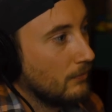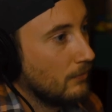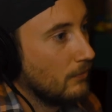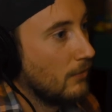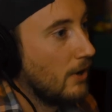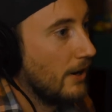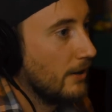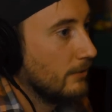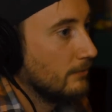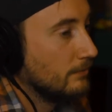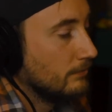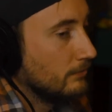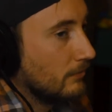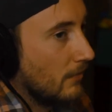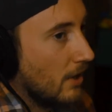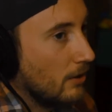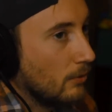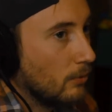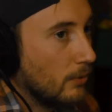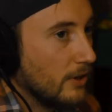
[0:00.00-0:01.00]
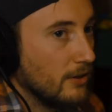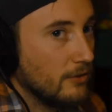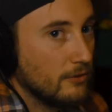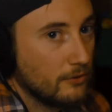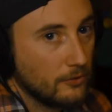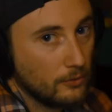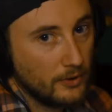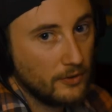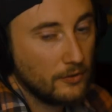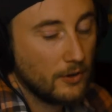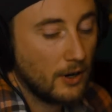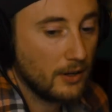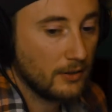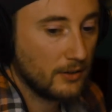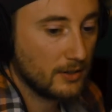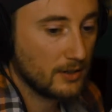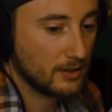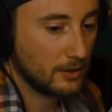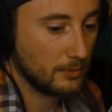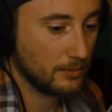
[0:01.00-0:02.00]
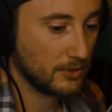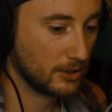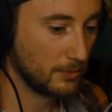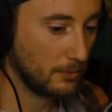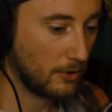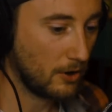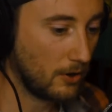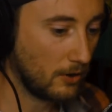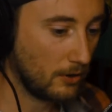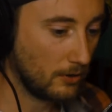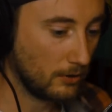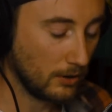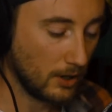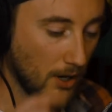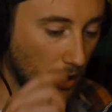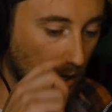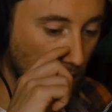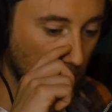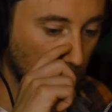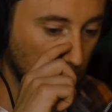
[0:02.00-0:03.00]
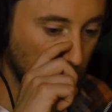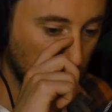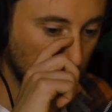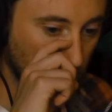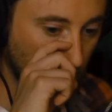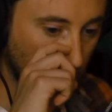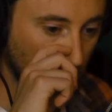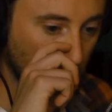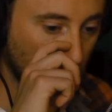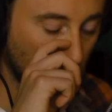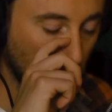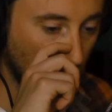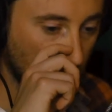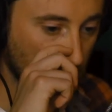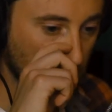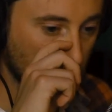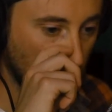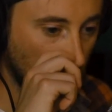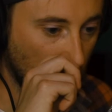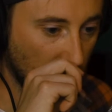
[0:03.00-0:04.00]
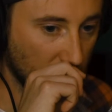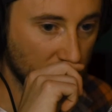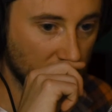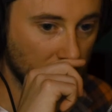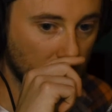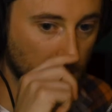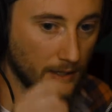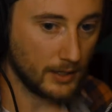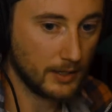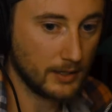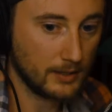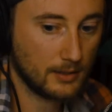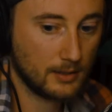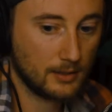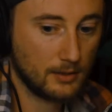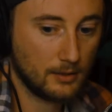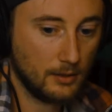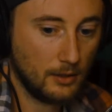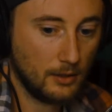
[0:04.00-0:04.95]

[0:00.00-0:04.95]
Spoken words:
Right. And we've gone to some small, like little restaurants, and it's,